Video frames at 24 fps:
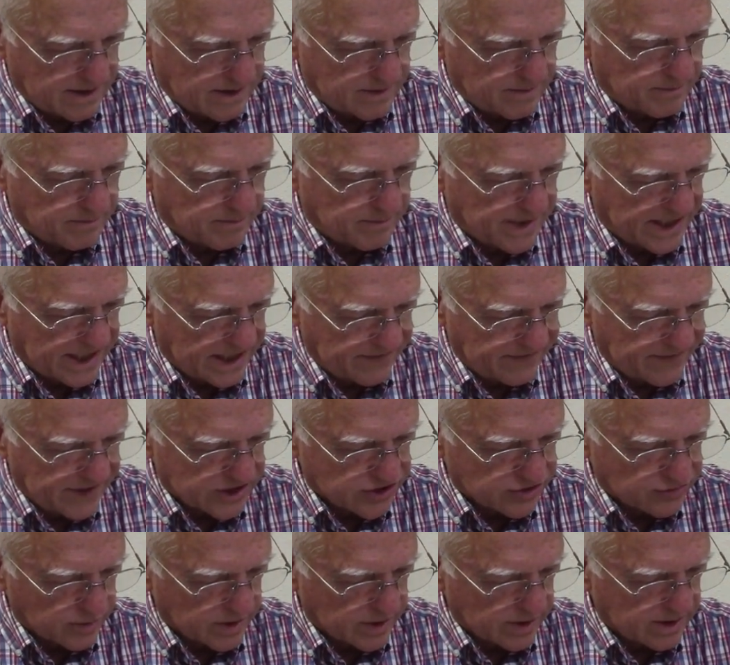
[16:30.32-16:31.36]
Men of
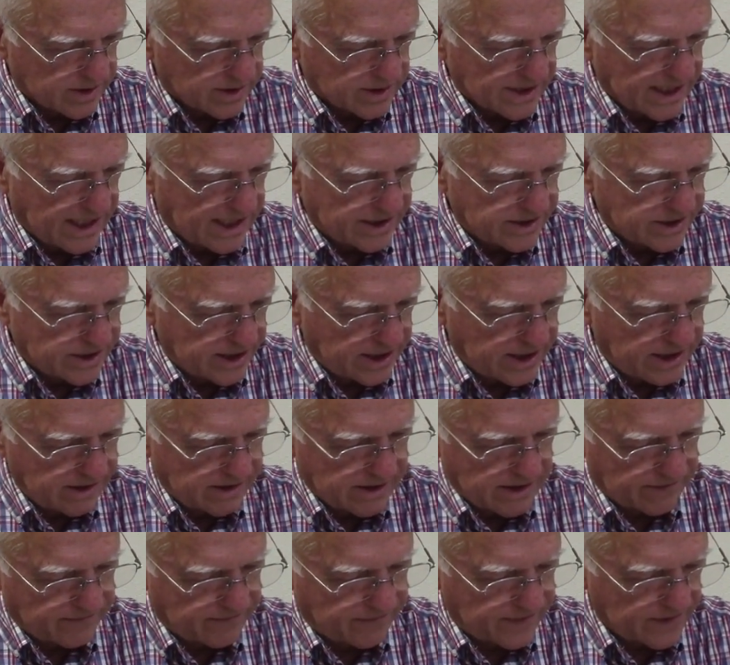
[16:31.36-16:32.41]
Israel, and ye
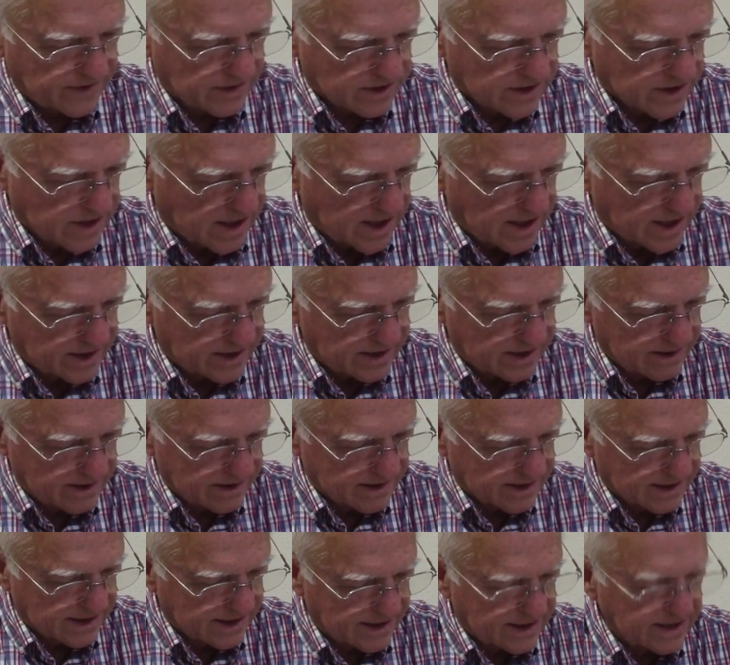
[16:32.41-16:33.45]
that fear God,
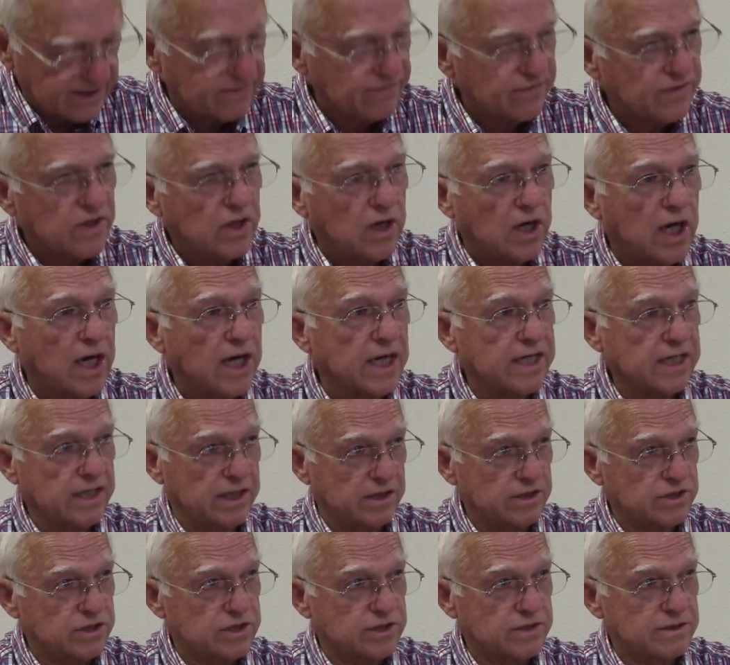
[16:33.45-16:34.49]
give
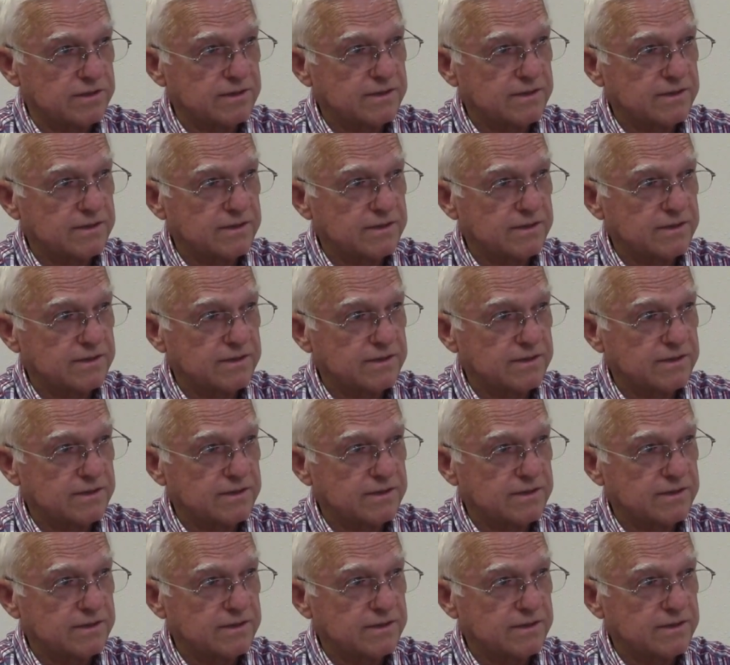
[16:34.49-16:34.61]
audience.